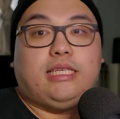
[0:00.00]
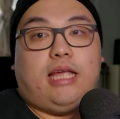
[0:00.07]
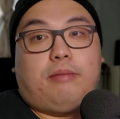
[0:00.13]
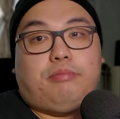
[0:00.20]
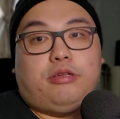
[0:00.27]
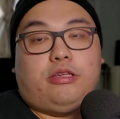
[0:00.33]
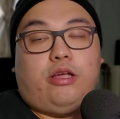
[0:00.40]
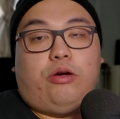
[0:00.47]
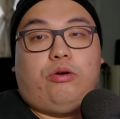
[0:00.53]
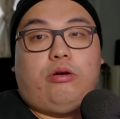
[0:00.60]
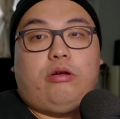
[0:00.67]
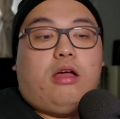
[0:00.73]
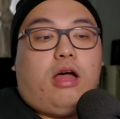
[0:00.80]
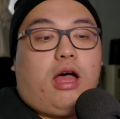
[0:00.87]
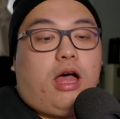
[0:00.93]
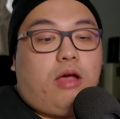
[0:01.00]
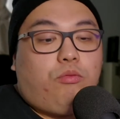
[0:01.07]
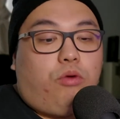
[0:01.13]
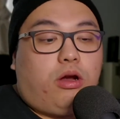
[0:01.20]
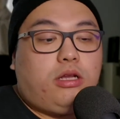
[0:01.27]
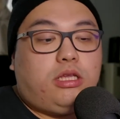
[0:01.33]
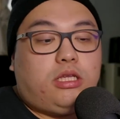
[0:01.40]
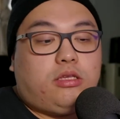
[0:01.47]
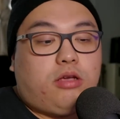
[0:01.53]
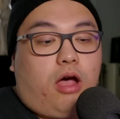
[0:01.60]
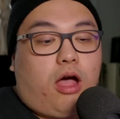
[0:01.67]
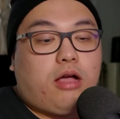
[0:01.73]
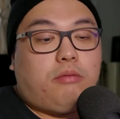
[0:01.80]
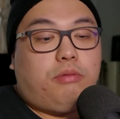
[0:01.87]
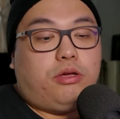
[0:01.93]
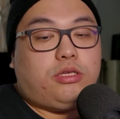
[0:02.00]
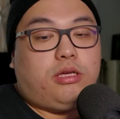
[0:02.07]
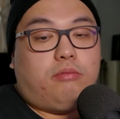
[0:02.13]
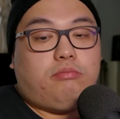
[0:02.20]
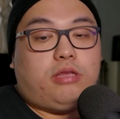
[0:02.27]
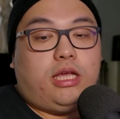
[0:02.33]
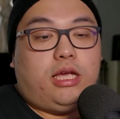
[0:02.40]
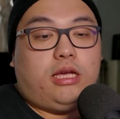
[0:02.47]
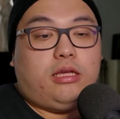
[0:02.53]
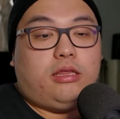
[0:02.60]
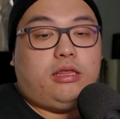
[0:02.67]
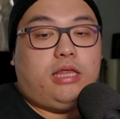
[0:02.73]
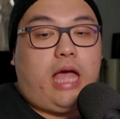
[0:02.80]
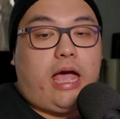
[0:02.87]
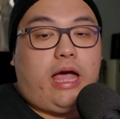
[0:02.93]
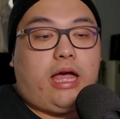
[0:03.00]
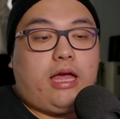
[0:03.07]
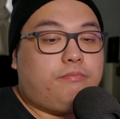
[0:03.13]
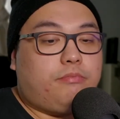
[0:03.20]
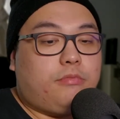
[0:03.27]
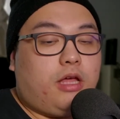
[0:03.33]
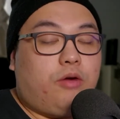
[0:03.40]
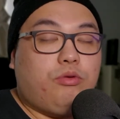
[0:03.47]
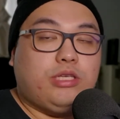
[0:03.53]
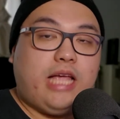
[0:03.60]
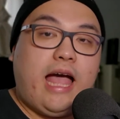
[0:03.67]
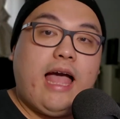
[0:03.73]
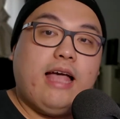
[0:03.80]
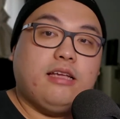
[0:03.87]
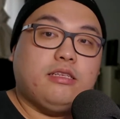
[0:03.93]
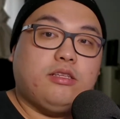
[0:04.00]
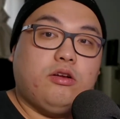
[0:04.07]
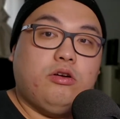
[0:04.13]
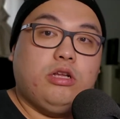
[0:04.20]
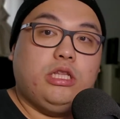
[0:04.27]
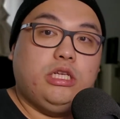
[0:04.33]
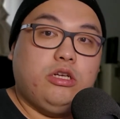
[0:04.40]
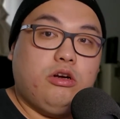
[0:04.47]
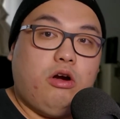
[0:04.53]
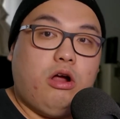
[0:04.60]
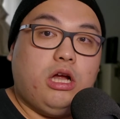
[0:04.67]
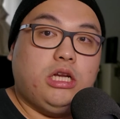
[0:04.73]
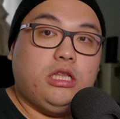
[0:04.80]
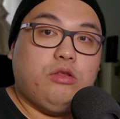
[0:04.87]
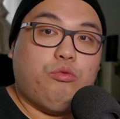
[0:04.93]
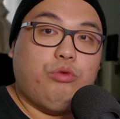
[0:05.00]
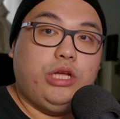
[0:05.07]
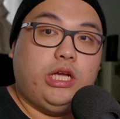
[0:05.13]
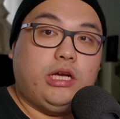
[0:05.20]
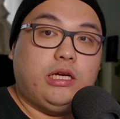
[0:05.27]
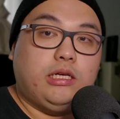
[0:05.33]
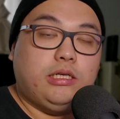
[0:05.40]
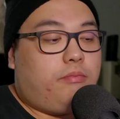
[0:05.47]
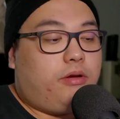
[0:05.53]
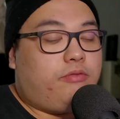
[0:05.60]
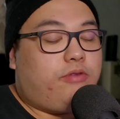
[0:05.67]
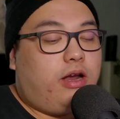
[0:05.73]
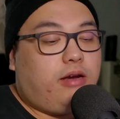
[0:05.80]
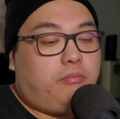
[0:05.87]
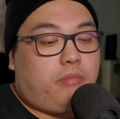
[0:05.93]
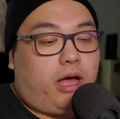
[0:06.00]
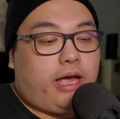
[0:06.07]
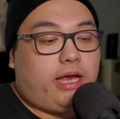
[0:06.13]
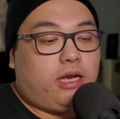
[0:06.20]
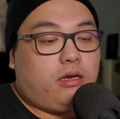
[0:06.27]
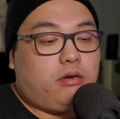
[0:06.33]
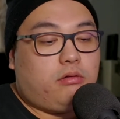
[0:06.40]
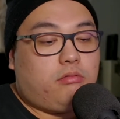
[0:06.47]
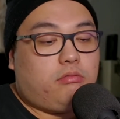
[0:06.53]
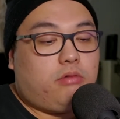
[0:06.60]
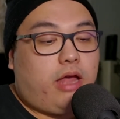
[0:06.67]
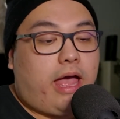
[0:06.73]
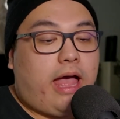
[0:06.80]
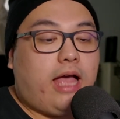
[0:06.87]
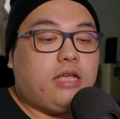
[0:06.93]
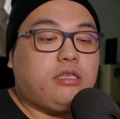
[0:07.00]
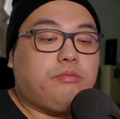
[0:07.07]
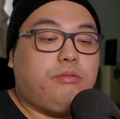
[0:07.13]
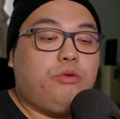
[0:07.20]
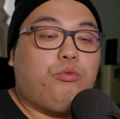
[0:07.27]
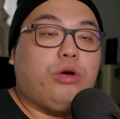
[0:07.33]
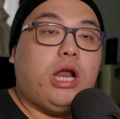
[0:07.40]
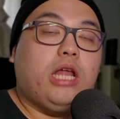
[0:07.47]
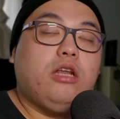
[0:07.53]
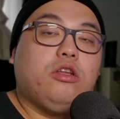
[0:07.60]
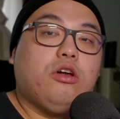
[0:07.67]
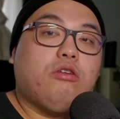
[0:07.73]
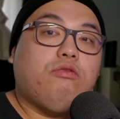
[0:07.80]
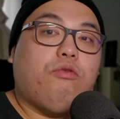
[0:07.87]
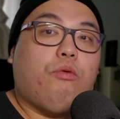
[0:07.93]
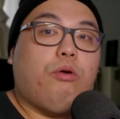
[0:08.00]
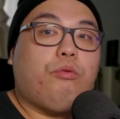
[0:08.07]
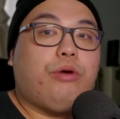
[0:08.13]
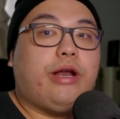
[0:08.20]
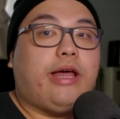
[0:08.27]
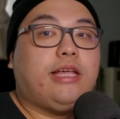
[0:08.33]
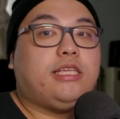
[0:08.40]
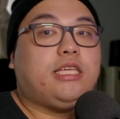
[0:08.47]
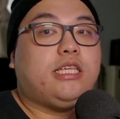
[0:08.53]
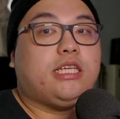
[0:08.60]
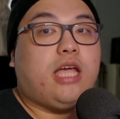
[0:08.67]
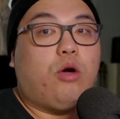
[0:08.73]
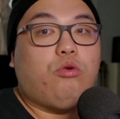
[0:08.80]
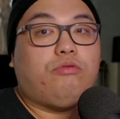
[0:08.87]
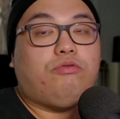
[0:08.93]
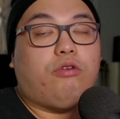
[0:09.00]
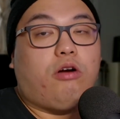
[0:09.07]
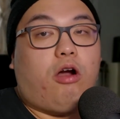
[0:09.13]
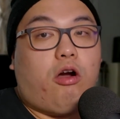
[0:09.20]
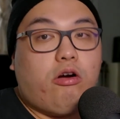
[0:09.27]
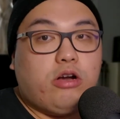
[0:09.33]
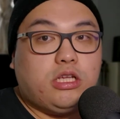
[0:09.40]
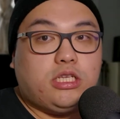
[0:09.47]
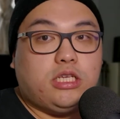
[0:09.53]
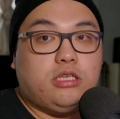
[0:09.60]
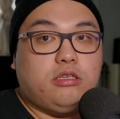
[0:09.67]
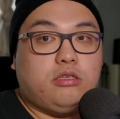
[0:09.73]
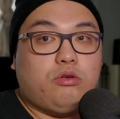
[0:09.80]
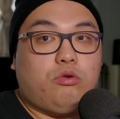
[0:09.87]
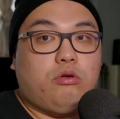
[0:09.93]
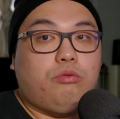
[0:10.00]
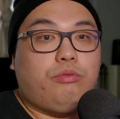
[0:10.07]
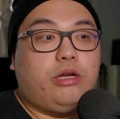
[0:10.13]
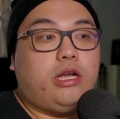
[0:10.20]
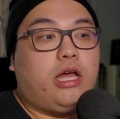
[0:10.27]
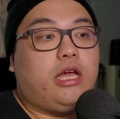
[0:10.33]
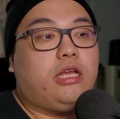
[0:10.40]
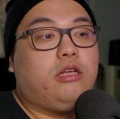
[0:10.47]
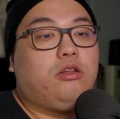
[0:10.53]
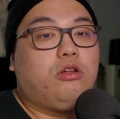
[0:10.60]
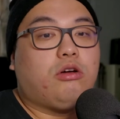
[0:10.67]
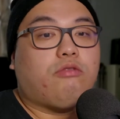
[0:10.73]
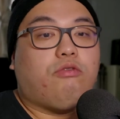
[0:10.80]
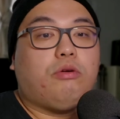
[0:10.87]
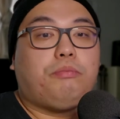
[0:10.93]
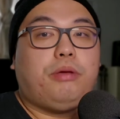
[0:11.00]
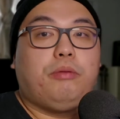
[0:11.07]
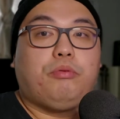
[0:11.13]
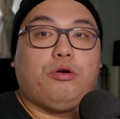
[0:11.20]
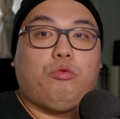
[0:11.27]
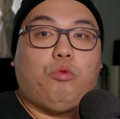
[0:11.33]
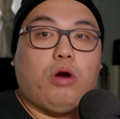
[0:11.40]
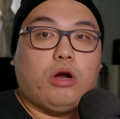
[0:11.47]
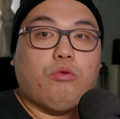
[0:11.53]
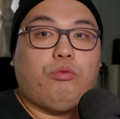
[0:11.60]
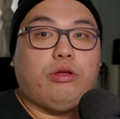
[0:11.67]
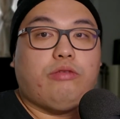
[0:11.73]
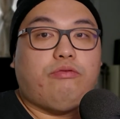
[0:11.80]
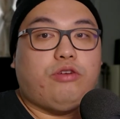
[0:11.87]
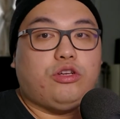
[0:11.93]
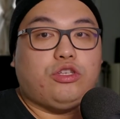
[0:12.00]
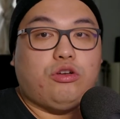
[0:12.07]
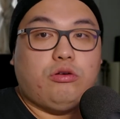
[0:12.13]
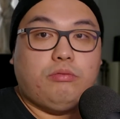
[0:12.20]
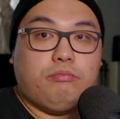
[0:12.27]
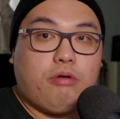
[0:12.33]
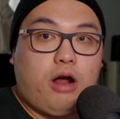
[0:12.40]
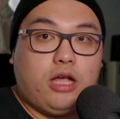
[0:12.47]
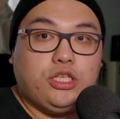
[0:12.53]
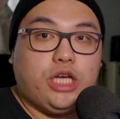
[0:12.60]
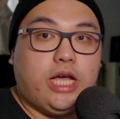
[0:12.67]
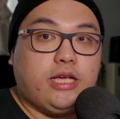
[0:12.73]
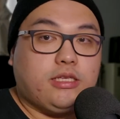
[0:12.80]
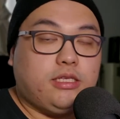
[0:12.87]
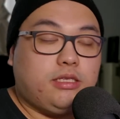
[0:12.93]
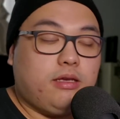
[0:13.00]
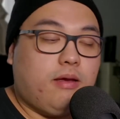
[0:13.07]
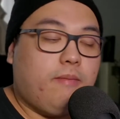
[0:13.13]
episode, I wanted to talk about something that I was asked earlier on in the week. A friend of mine asked me what I look for when I scout for artists or when I look for people to work with for certain projects.